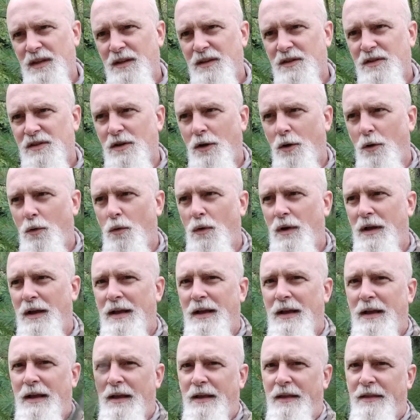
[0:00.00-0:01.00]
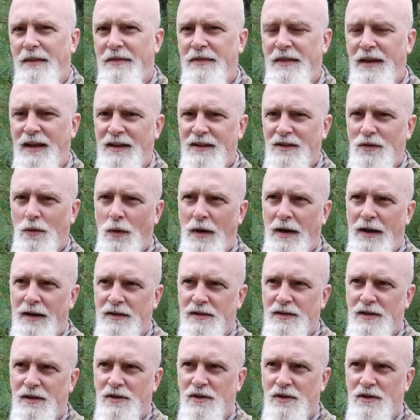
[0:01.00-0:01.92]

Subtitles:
So think twice,